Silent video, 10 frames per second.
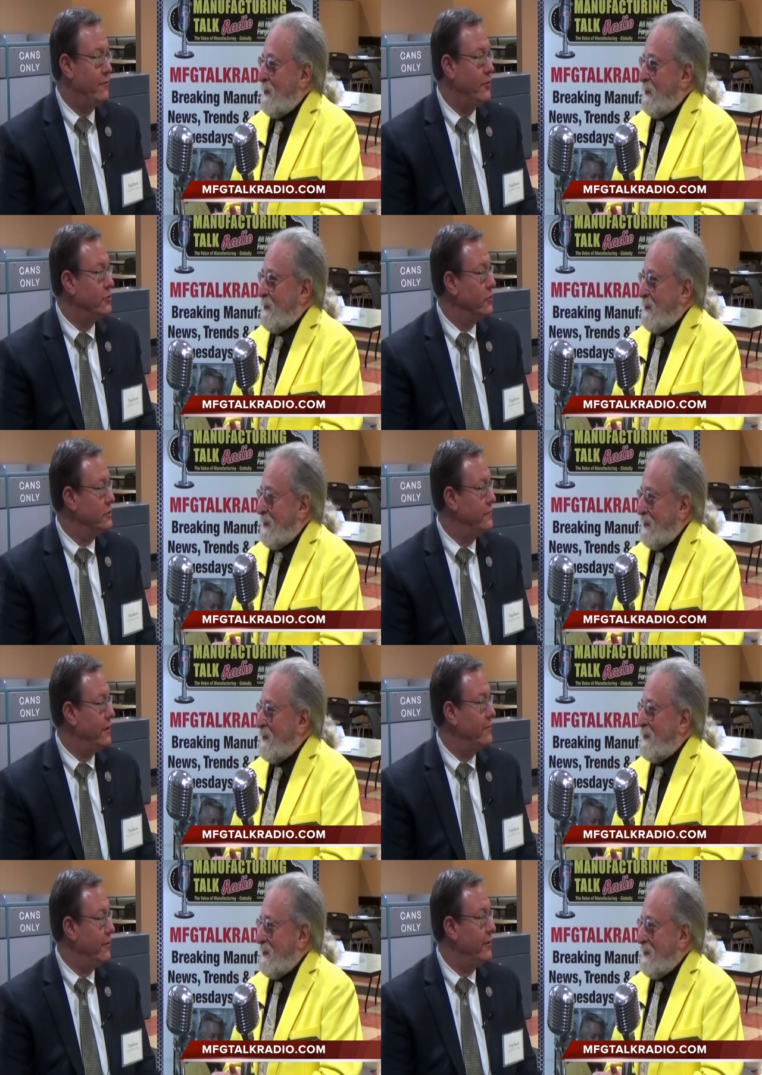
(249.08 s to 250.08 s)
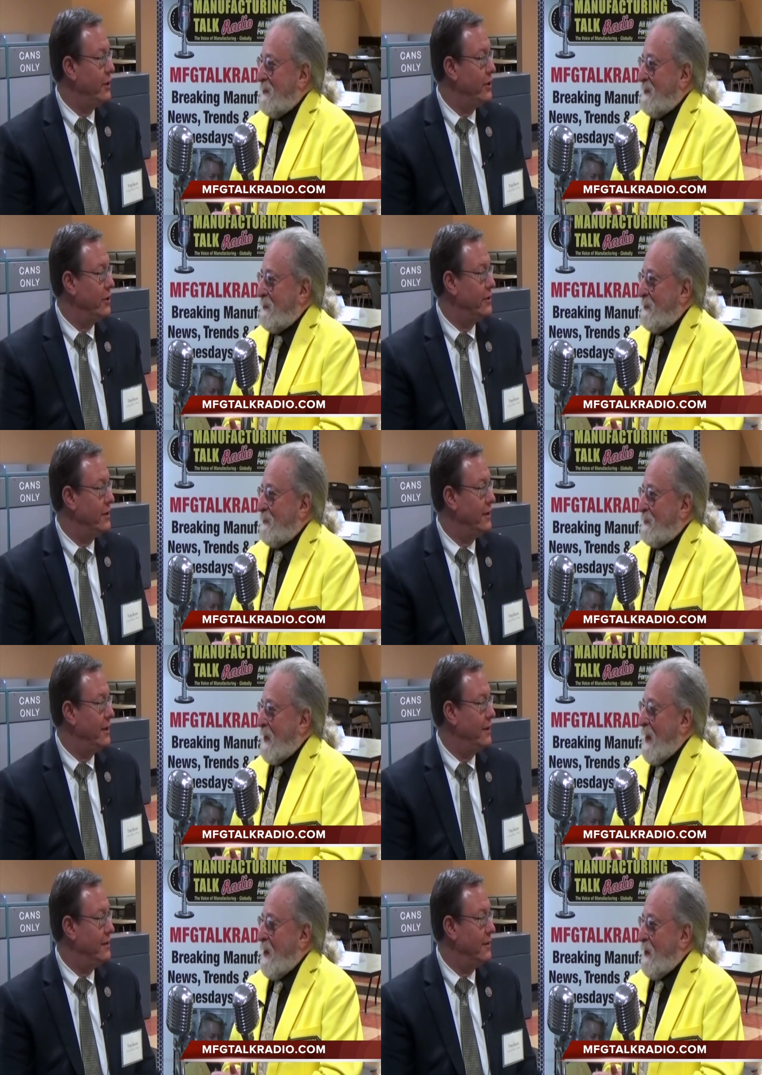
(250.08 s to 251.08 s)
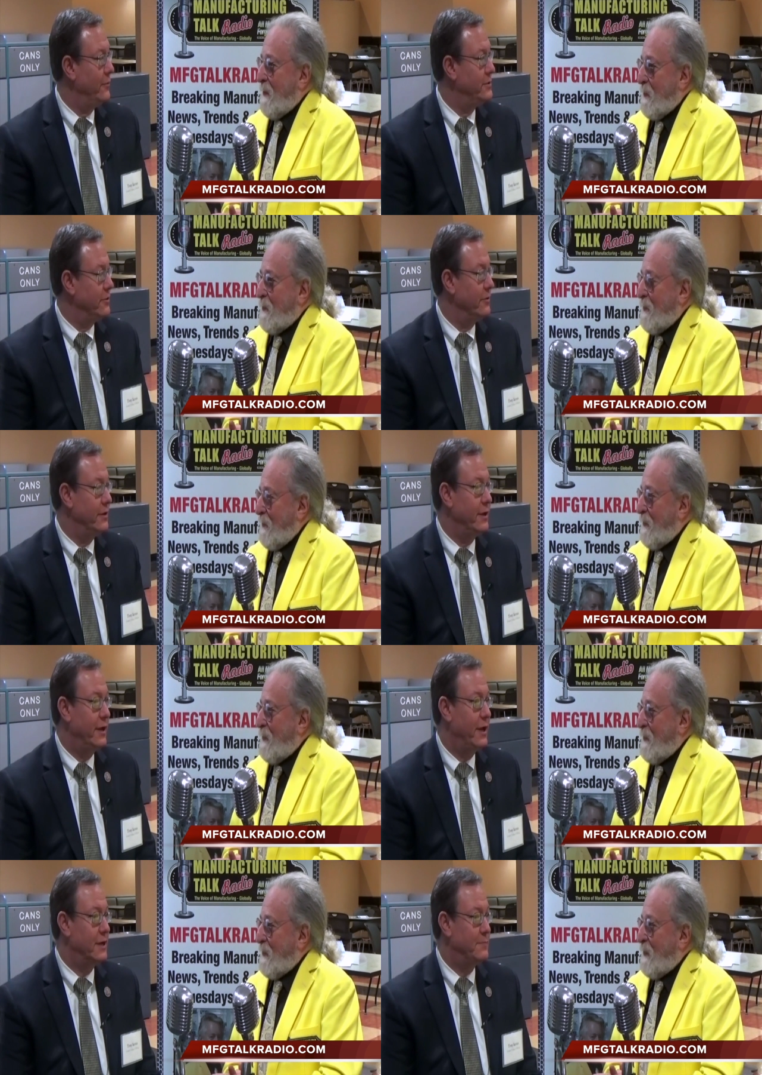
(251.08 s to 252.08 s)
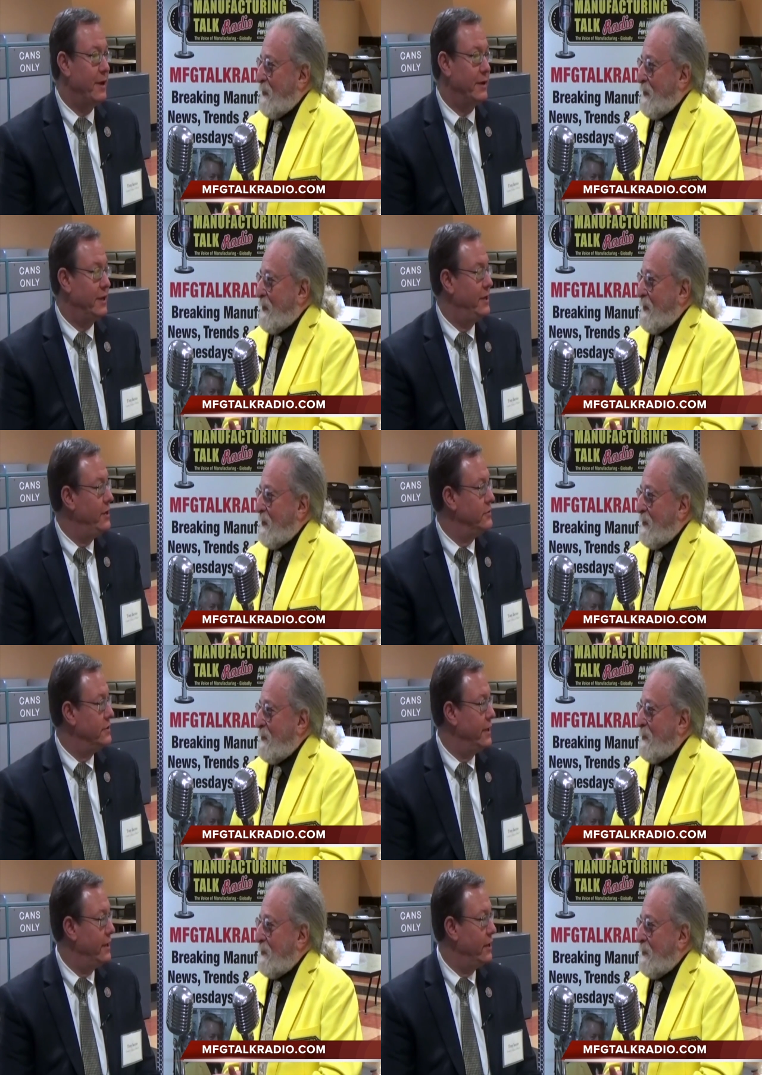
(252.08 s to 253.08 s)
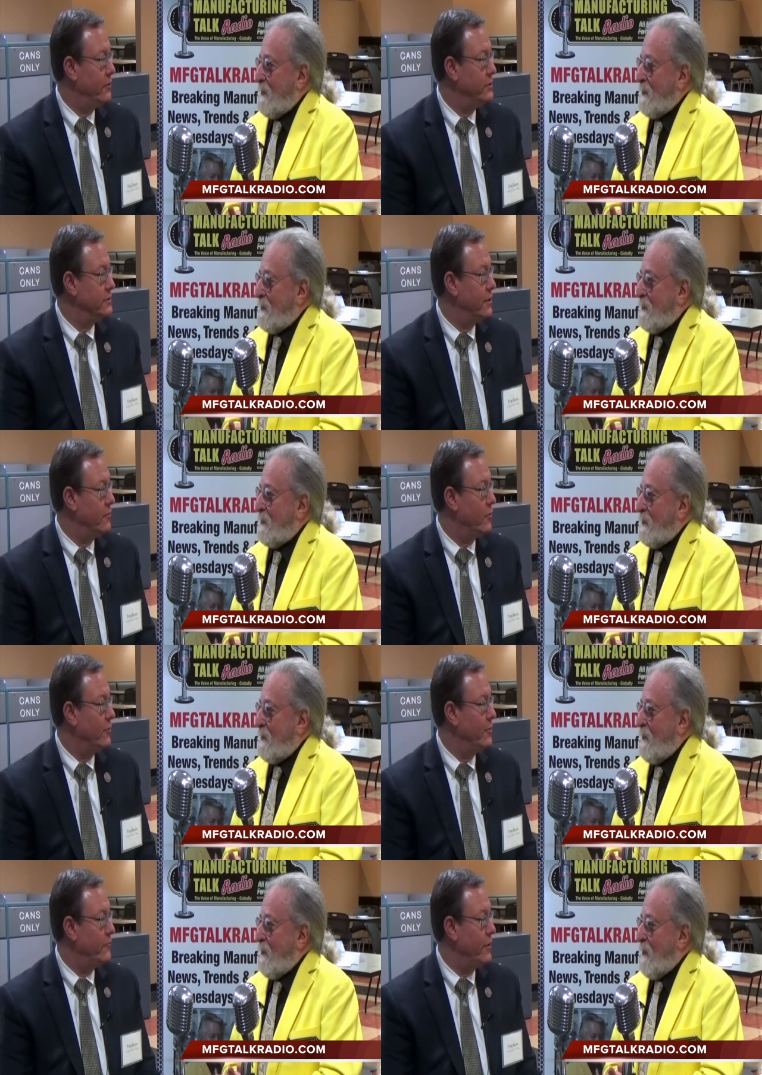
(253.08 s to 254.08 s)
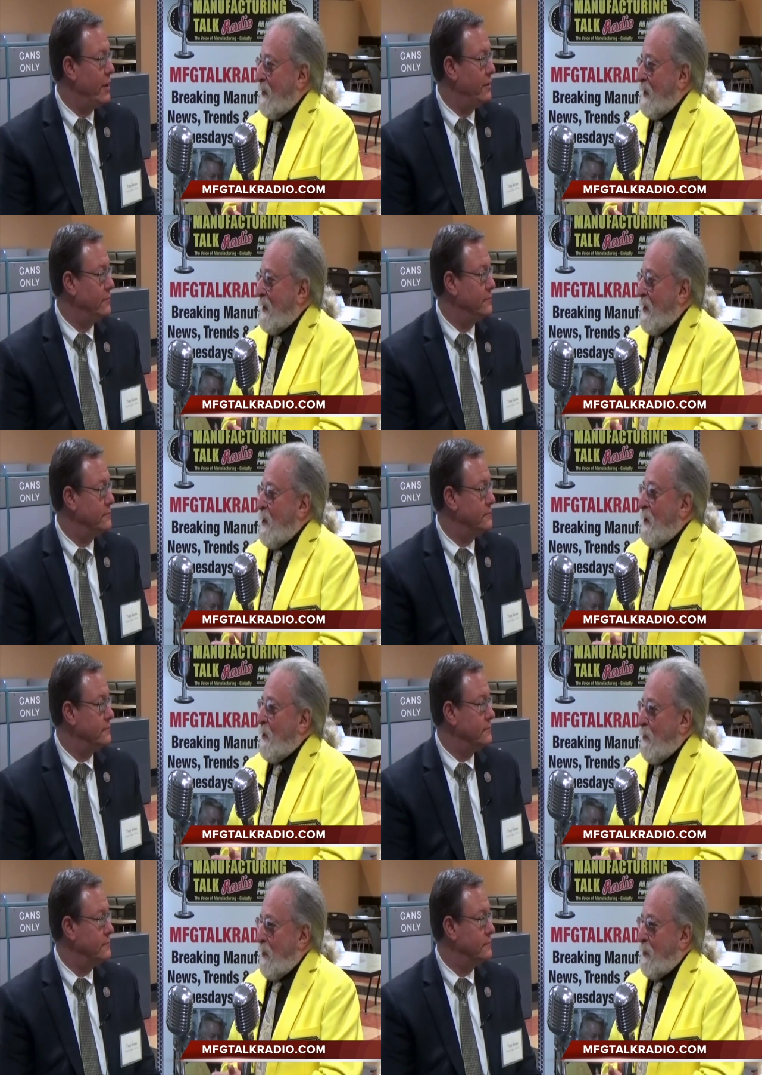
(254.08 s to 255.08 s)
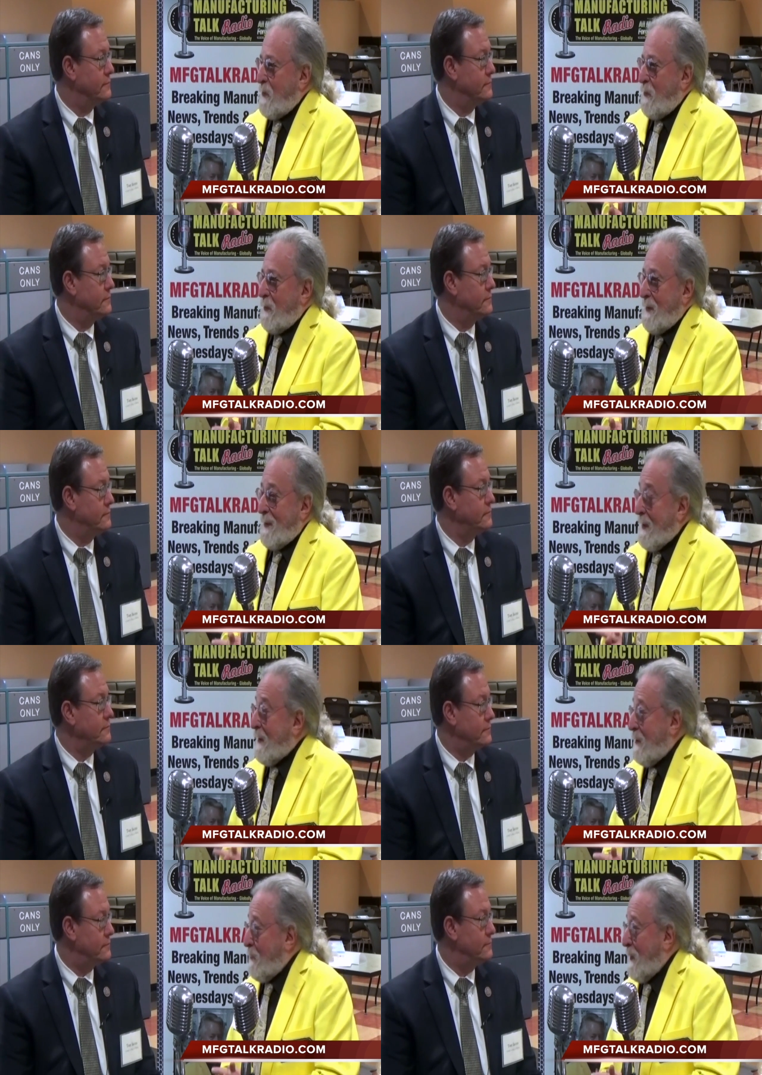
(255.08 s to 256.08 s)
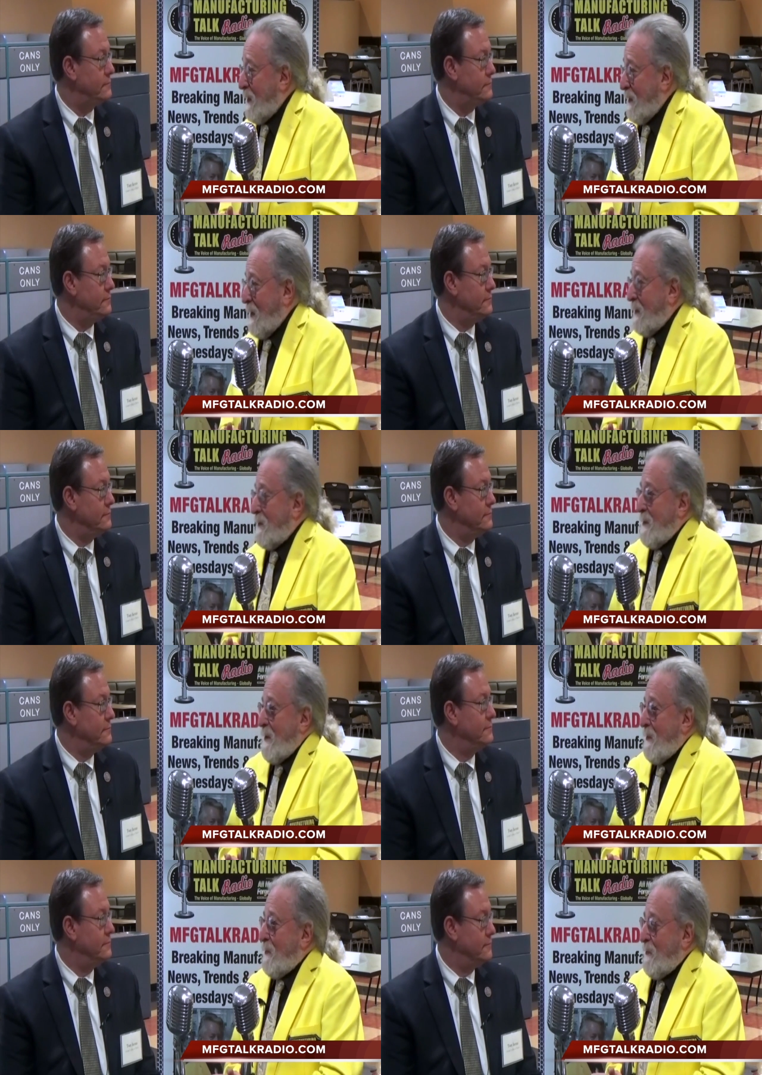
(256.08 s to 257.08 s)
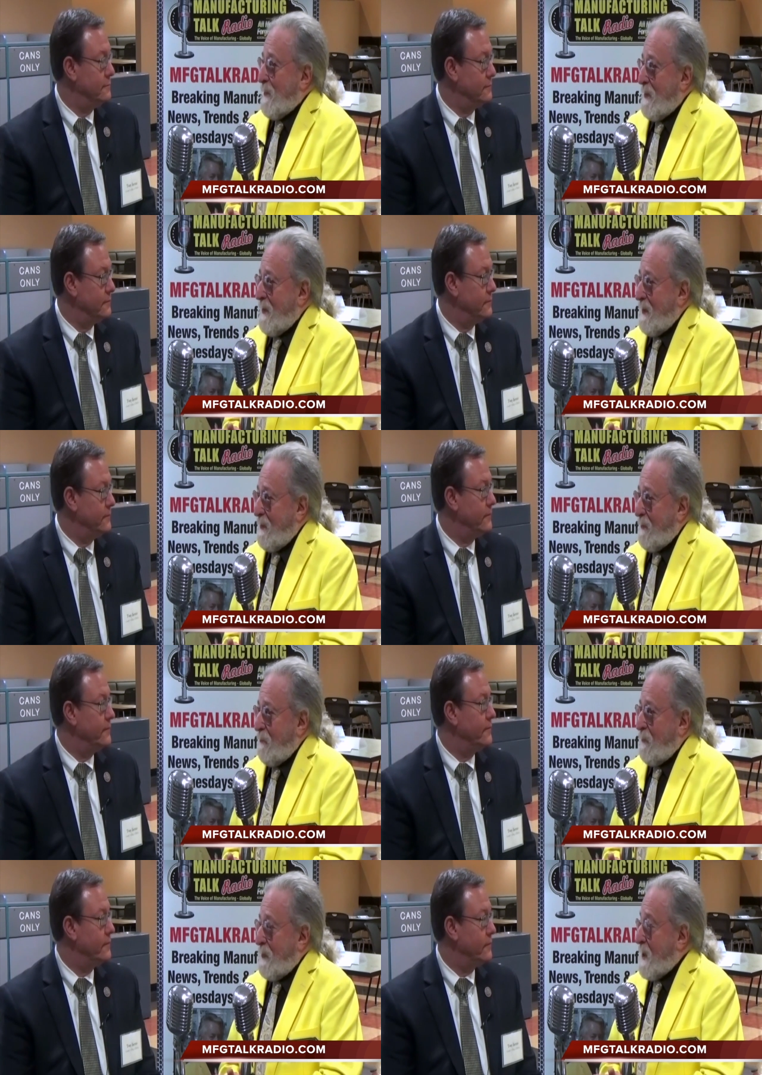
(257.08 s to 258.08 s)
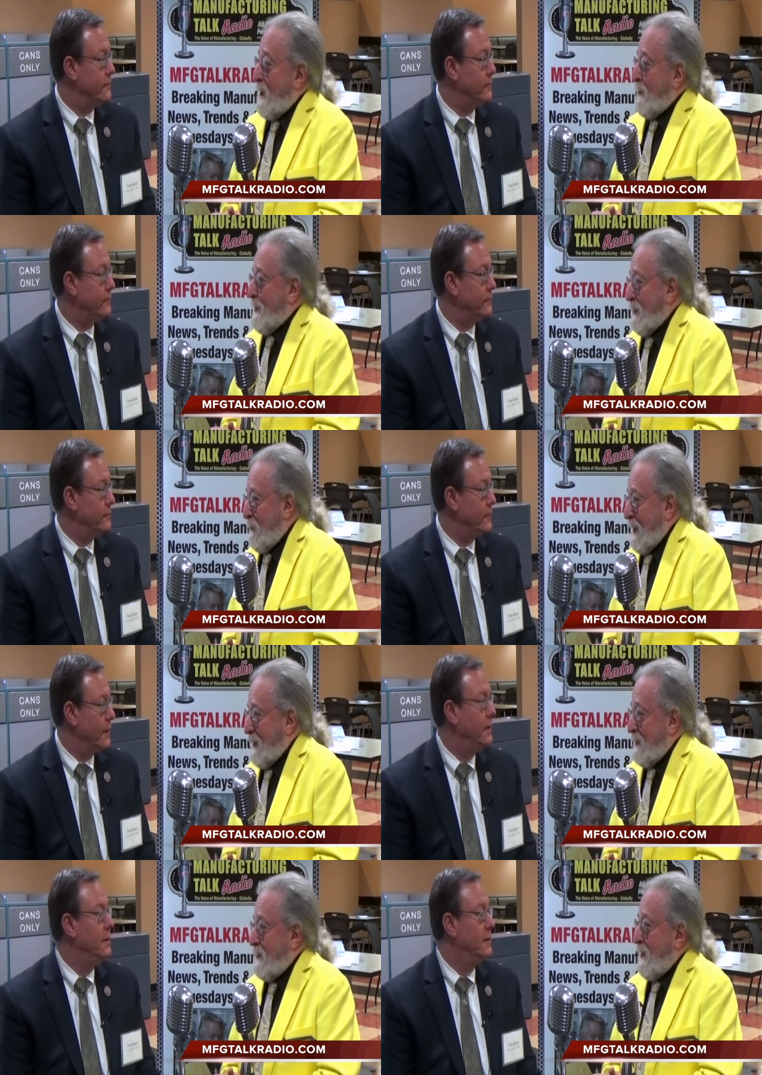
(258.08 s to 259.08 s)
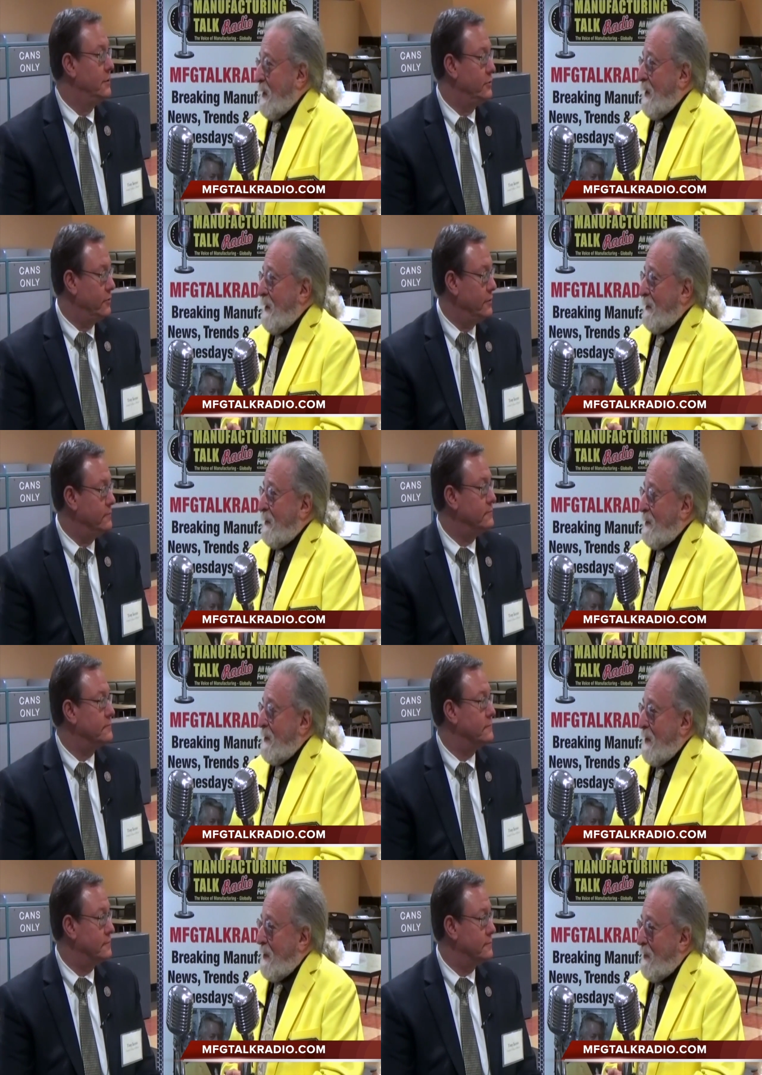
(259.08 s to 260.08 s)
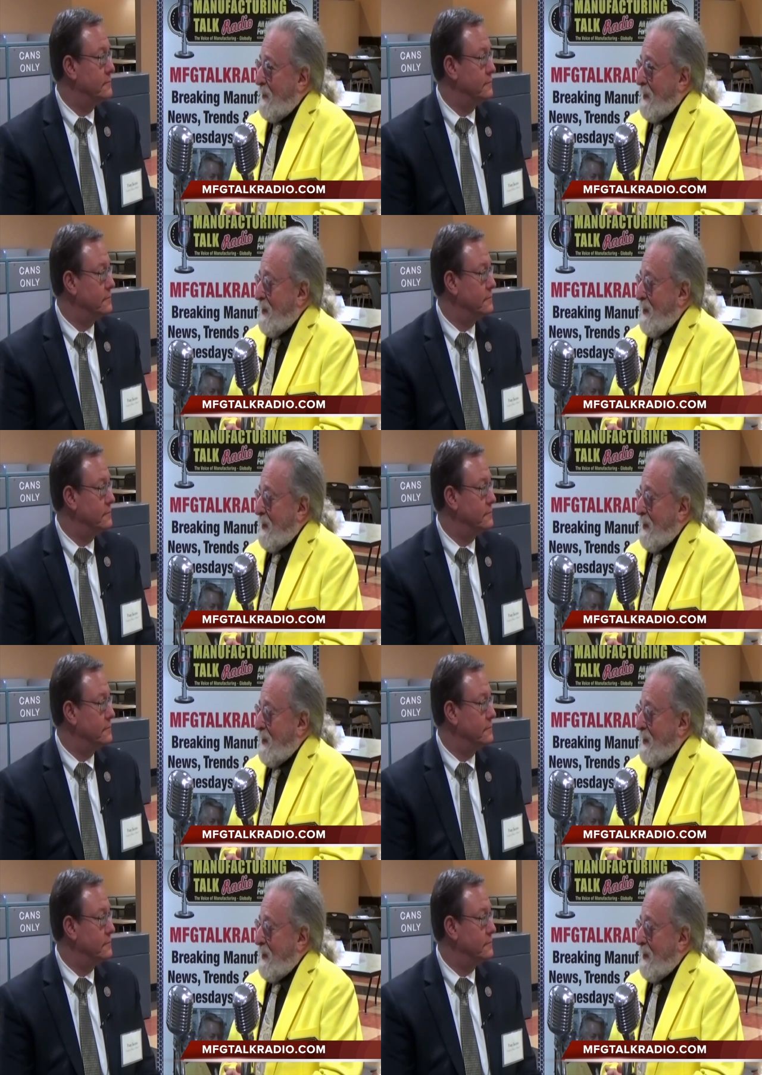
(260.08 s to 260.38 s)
Speaker 1: future looks very, very good, and uh, we certainly expect and continue seeing an increase in enrollment for that. Well,
Speaker 2: we certainly need it, being that uh, the retirement rate sure. and uh,